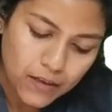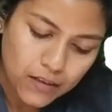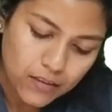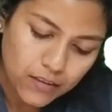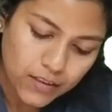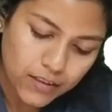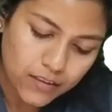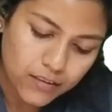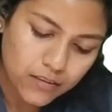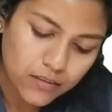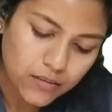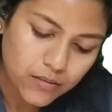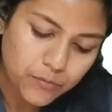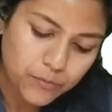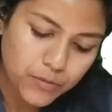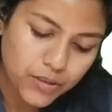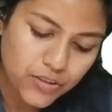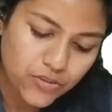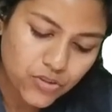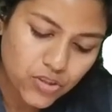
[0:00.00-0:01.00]
like
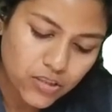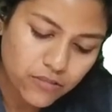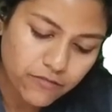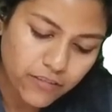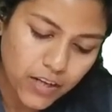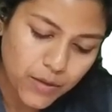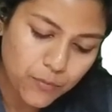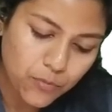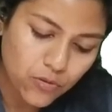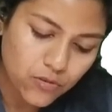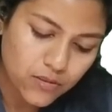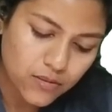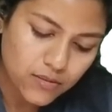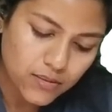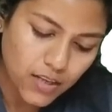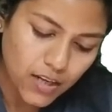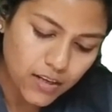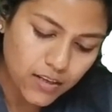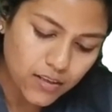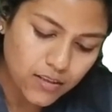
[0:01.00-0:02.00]
bridging fibrosis
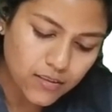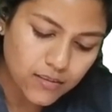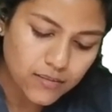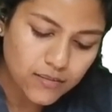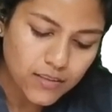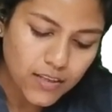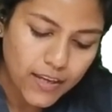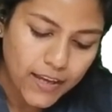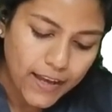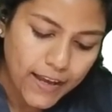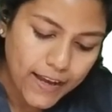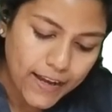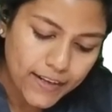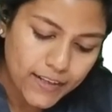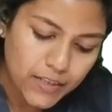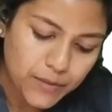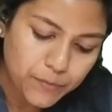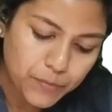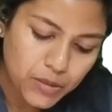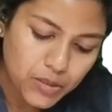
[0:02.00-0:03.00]
occurs, and
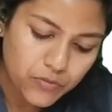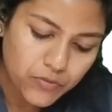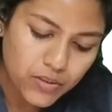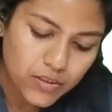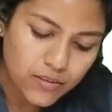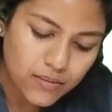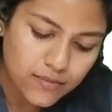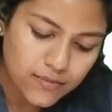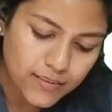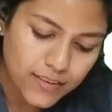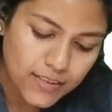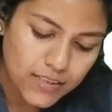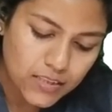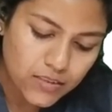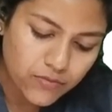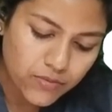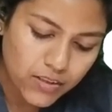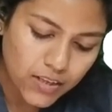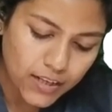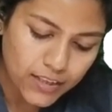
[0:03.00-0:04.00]
in between the cells
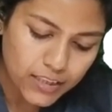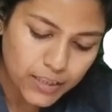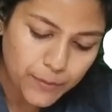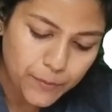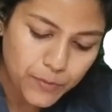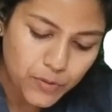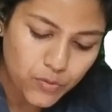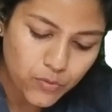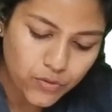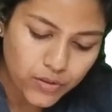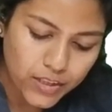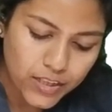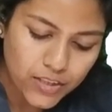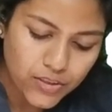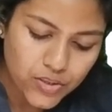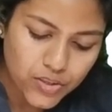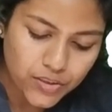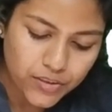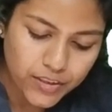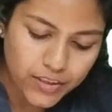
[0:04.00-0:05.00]
will attempt to
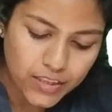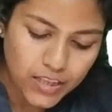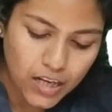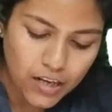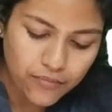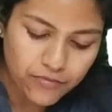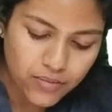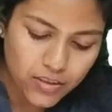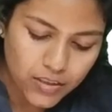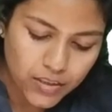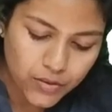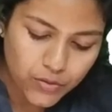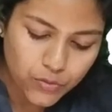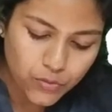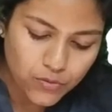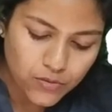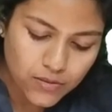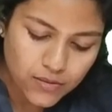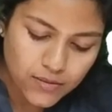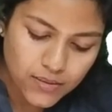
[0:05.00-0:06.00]
regenerate. After
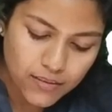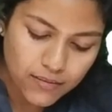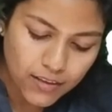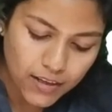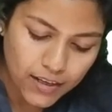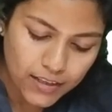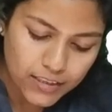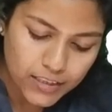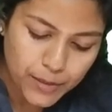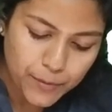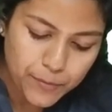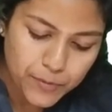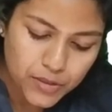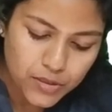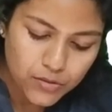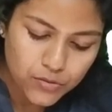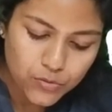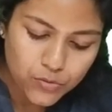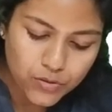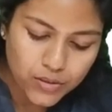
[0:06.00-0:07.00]
necrosis, they'll attempt
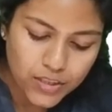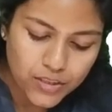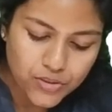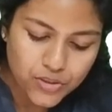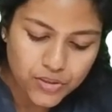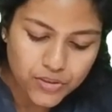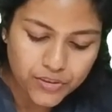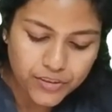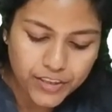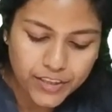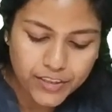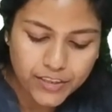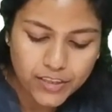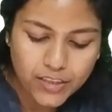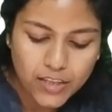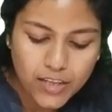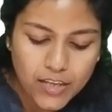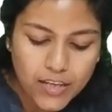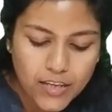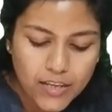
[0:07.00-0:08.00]
to regenerate.
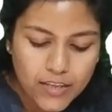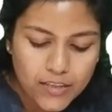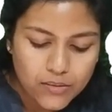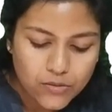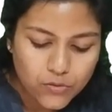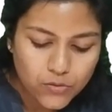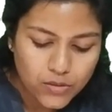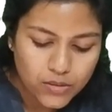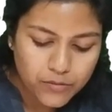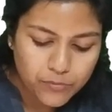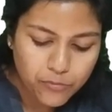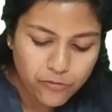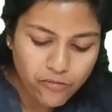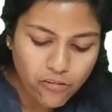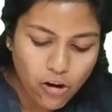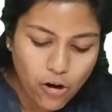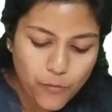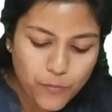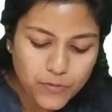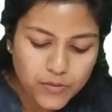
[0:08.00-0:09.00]
So it
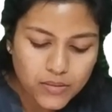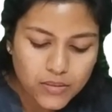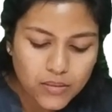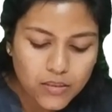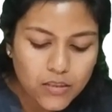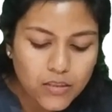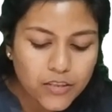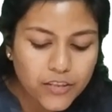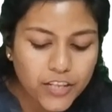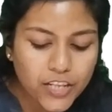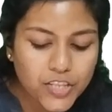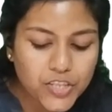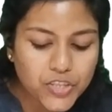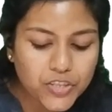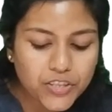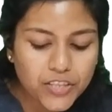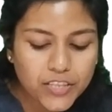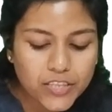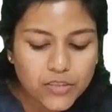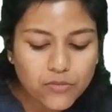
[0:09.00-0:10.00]
forms a
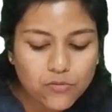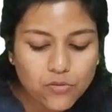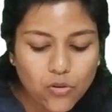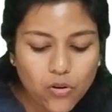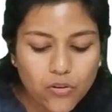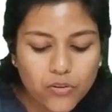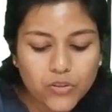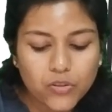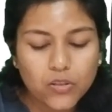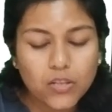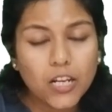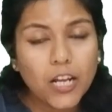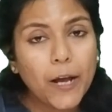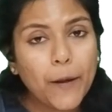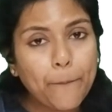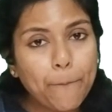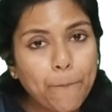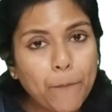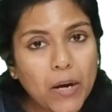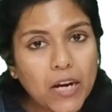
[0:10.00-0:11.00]
regenerative nodule.
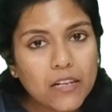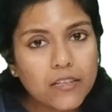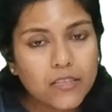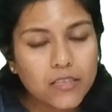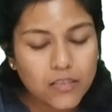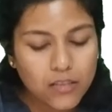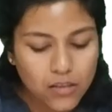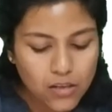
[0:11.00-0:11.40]
But